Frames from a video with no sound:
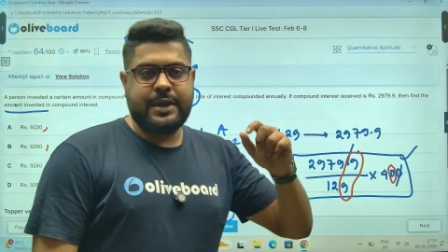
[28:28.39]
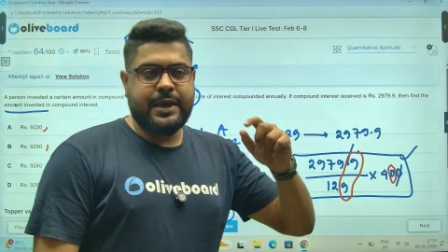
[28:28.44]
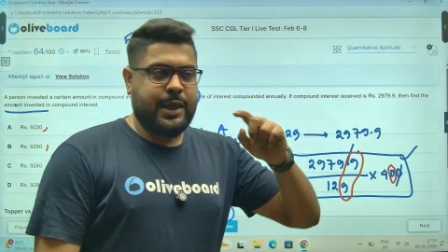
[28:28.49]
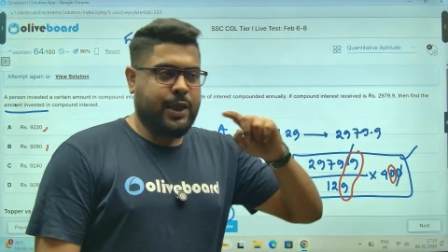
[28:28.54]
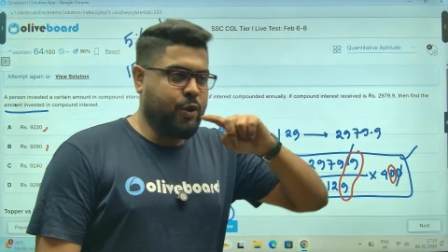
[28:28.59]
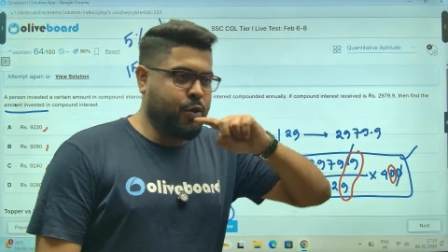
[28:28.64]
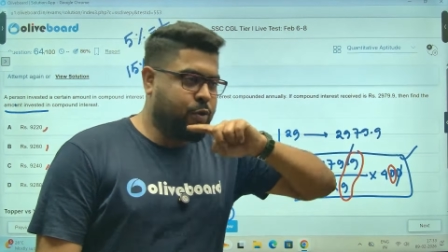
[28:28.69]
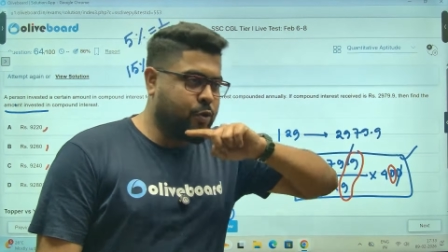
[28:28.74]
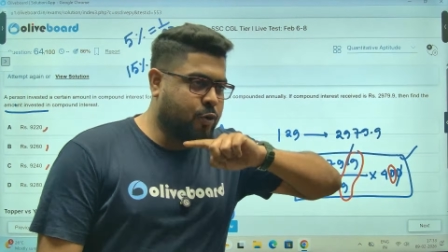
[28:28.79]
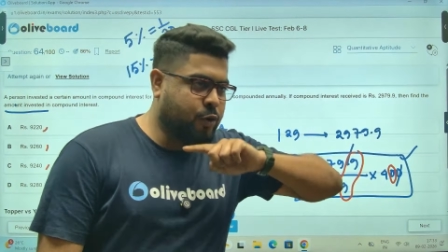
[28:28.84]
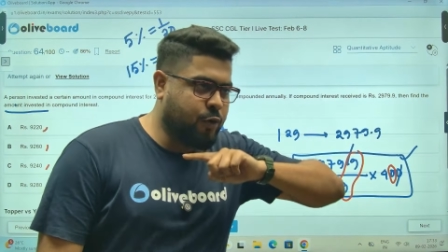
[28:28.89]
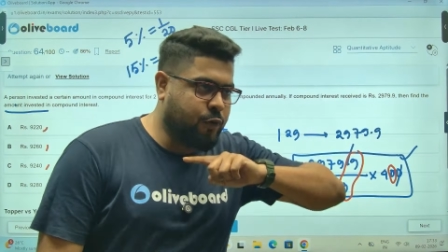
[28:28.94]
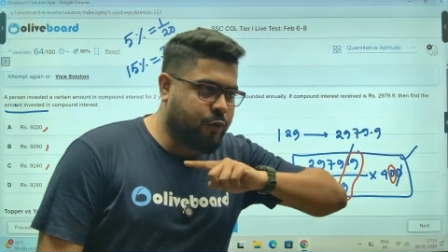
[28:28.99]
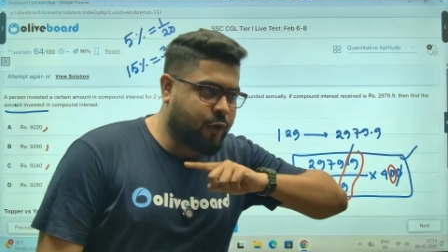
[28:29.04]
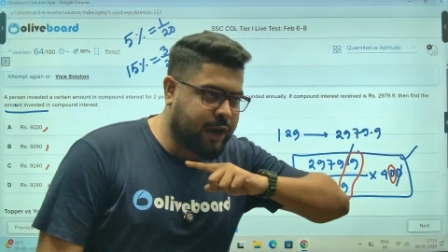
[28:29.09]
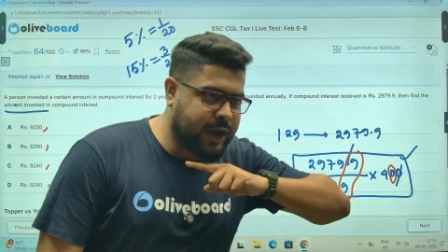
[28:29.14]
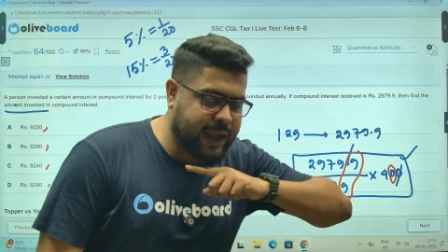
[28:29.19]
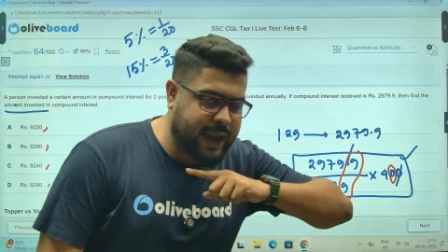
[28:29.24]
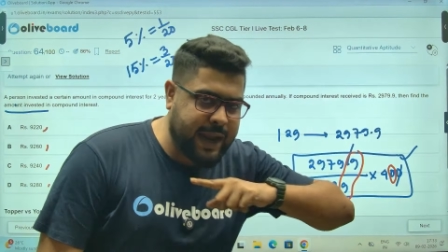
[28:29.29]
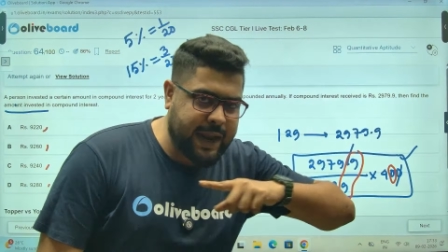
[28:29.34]
You go
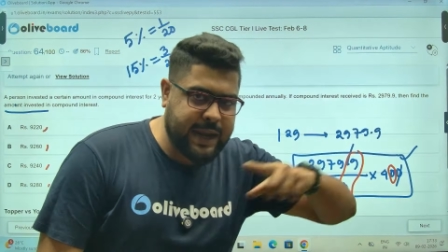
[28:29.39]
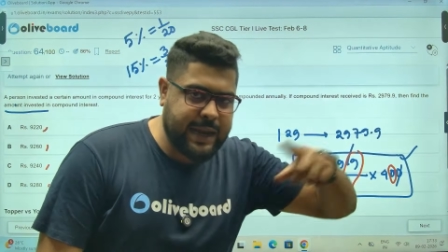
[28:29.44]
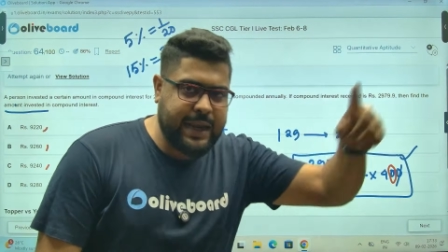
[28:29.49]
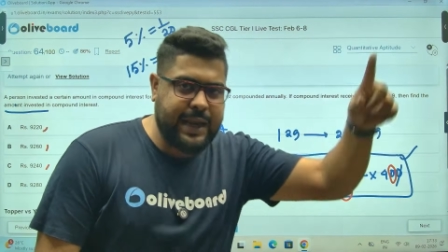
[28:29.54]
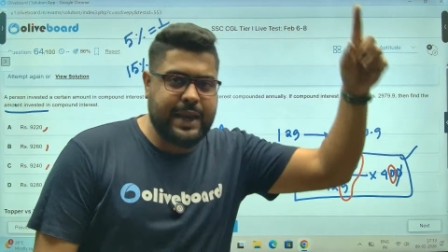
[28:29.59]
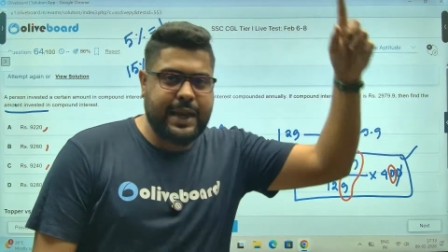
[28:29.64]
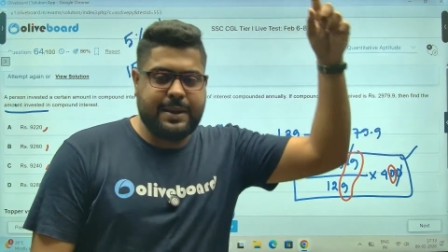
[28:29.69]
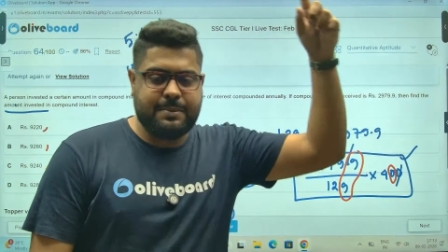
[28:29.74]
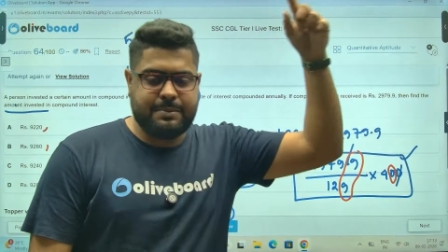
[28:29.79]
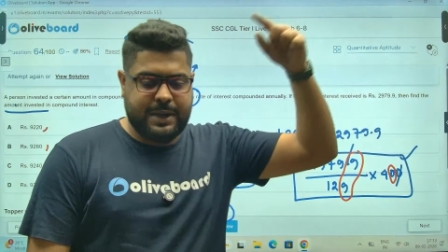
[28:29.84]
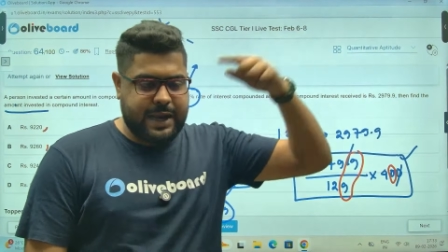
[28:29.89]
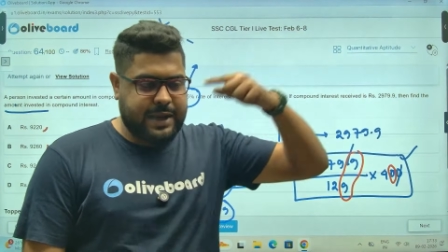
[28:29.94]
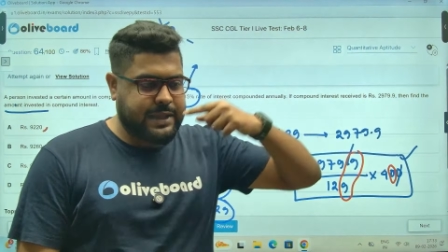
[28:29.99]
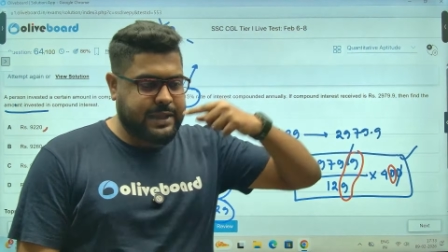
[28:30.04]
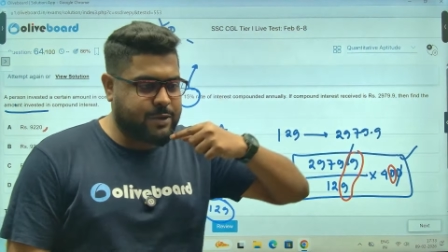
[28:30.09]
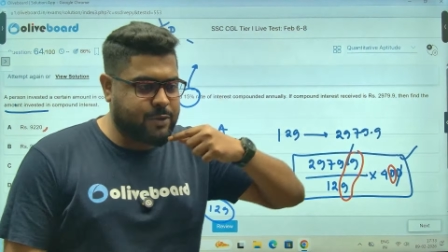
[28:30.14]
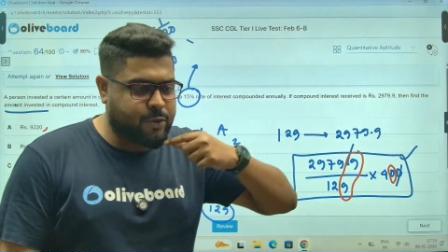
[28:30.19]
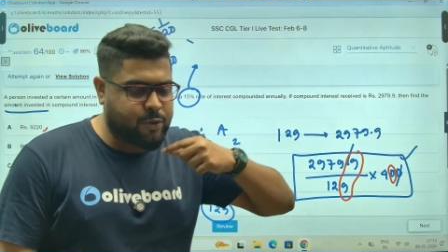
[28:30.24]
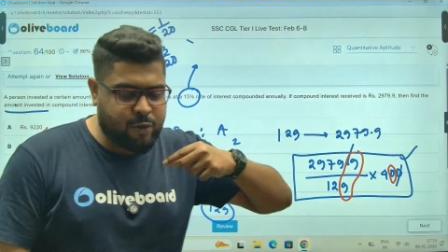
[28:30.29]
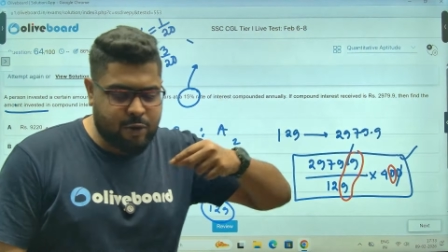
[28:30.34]
for any, like
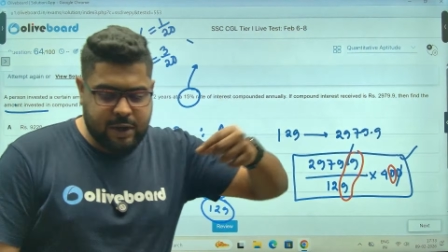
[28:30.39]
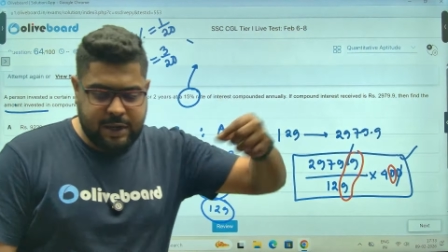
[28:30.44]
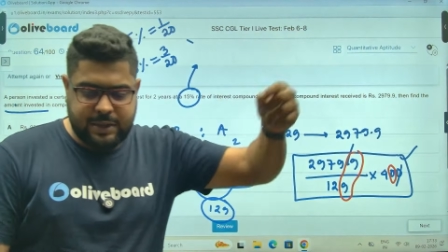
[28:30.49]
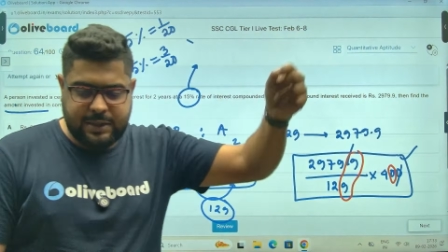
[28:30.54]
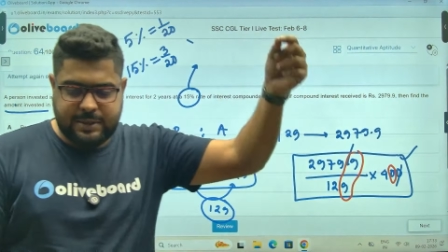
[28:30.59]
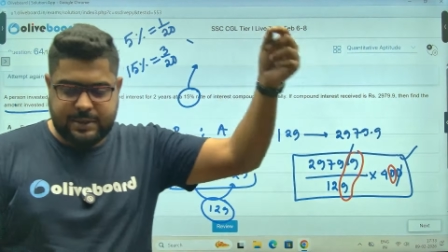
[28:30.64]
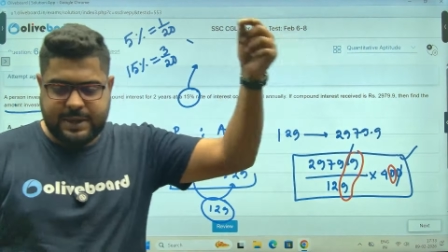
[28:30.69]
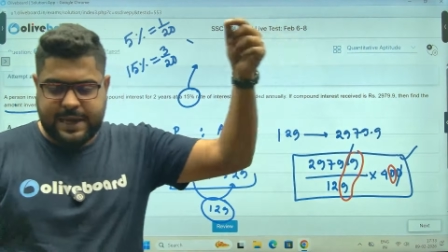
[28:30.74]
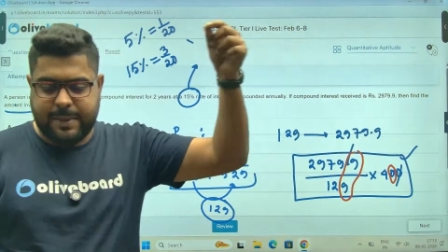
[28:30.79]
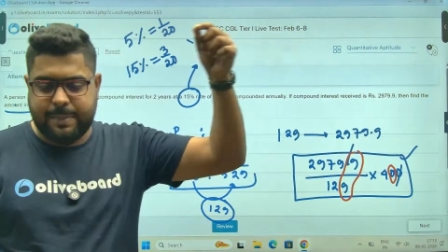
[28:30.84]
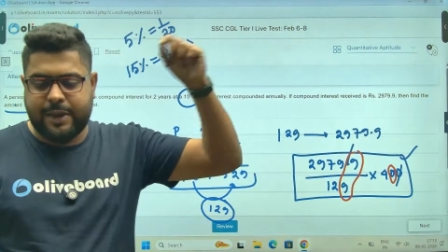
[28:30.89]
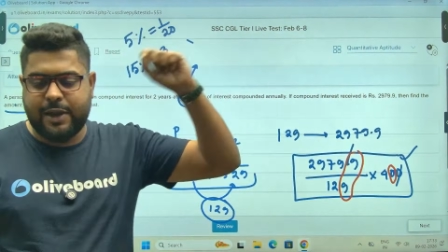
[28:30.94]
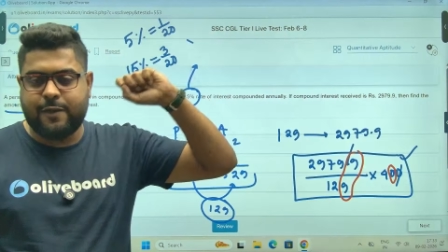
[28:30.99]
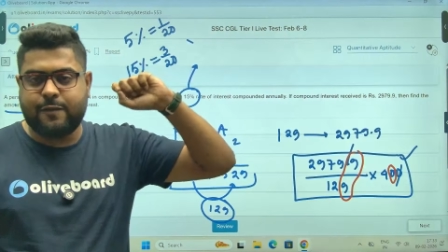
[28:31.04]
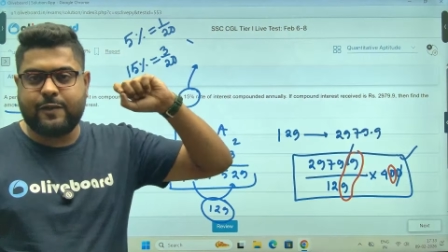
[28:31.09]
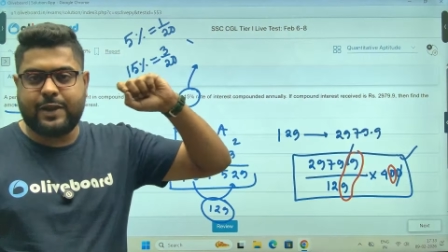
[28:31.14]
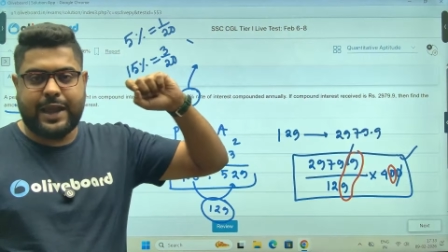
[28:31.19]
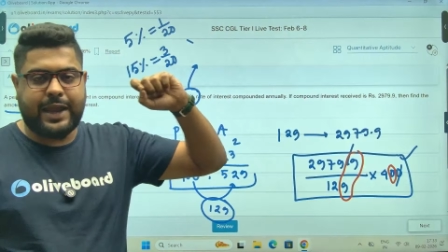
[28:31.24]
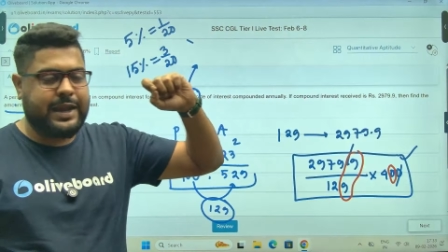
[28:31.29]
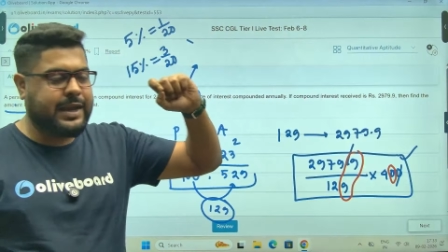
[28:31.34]
the whole table of
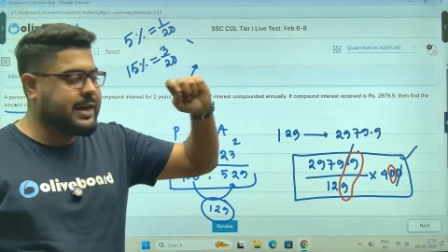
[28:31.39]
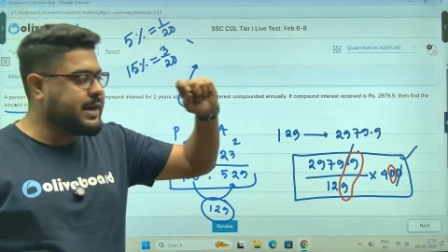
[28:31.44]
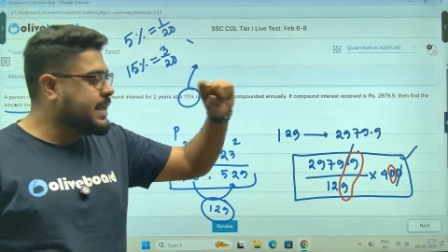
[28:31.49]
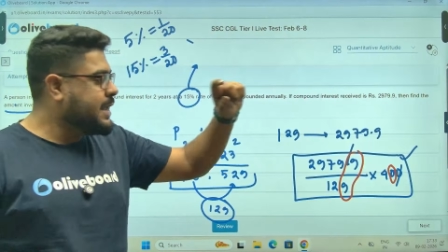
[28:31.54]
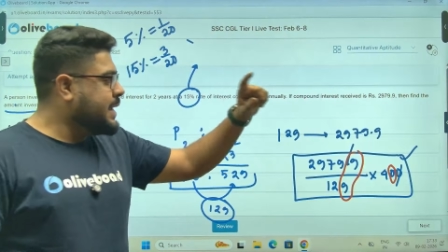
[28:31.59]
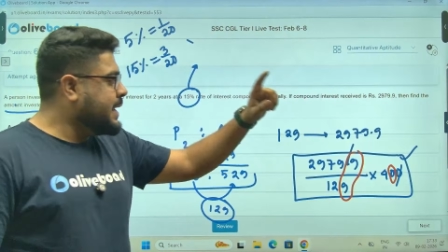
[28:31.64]
9,